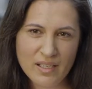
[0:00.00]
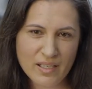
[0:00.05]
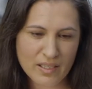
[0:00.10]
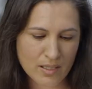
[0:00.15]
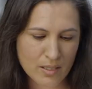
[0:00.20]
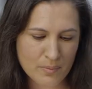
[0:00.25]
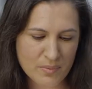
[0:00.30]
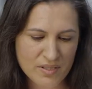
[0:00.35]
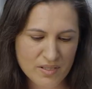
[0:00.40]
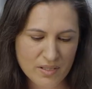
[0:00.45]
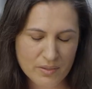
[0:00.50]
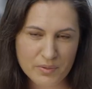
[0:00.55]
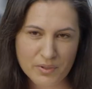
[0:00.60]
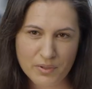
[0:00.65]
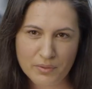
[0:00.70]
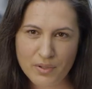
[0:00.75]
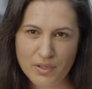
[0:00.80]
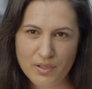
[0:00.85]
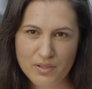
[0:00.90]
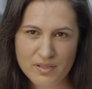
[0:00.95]
And I'm so
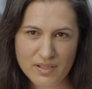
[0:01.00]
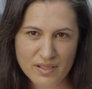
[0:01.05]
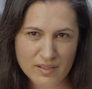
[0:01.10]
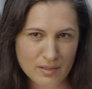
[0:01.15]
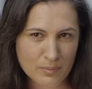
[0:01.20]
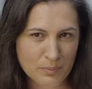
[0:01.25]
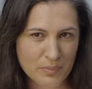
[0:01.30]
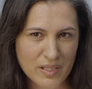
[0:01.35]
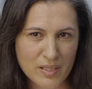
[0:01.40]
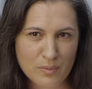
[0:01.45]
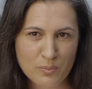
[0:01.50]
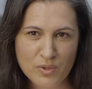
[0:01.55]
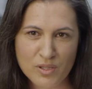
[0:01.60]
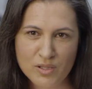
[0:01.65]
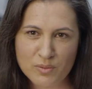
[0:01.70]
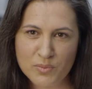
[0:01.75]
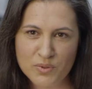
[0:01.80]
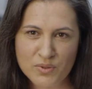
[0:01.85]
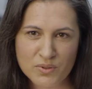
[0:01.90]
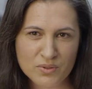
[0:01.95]
engrossed in the ping
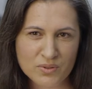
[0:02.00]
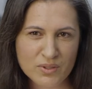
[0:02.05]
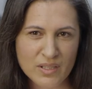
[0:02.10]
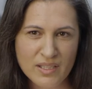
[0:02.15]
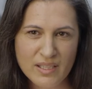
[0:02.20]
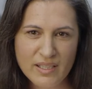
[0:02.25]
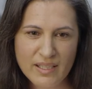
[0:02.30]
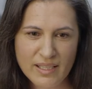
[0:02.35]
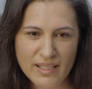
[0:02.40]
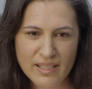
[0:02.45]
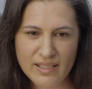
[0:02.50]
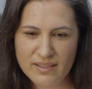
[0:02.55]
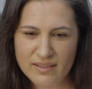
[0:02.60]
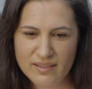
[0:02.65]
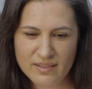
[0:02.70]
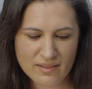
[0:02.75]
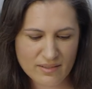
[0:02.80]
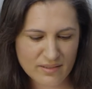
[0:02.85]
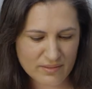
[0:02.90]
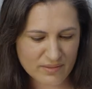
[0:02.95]
pong ball. And